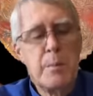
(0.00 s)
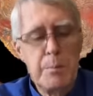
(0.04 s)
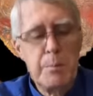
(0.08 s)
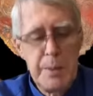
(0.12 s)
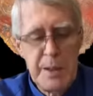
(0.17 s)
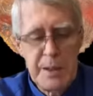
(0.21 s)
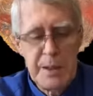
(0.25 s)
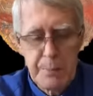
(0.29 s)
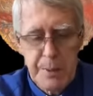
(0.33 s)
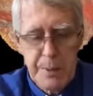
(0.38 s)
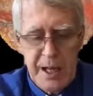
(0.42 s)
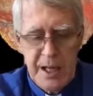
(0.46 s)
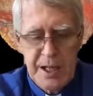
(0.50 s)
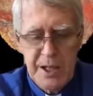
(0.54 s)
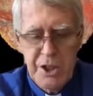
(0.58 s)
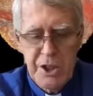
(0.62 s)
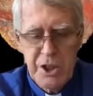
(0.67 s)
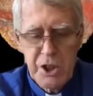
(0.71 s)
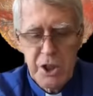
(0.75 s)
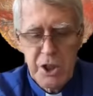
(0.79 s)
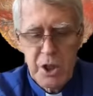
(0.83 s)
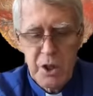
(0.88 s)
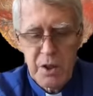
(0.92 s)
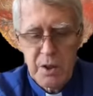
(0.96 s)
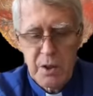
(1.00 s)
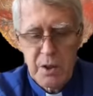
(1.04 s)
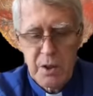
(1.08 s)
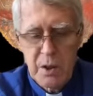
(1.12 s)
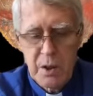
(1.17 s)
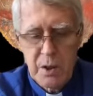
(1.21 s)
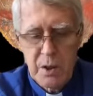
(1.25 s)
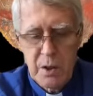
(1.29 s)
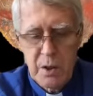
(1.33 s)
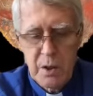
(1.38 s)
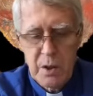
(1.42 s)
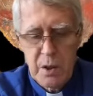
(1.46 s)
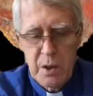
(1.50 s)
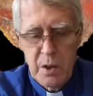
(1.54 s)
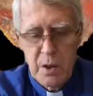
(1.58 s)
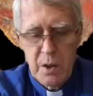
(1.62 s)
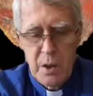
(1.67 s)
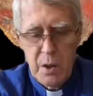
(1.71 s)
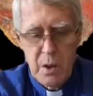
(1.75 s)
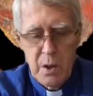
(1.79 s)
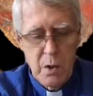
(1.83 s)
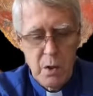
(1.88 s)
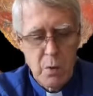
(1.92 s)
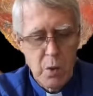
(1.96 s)
Be patient
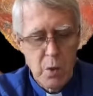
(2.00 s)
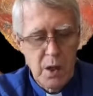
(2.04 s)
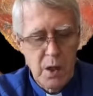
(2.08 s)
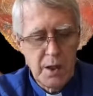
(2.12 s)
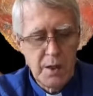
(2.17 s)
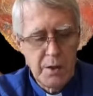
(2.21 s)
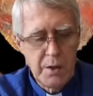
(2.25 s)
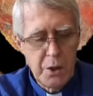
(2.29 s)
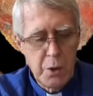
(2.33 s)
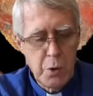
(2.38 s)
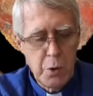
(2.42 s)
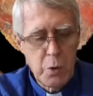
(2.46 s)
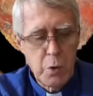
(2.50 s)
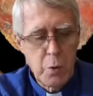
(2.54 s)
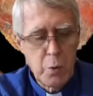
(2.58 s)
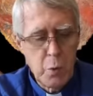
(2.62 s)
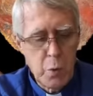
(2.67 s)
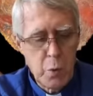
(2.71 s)
while you are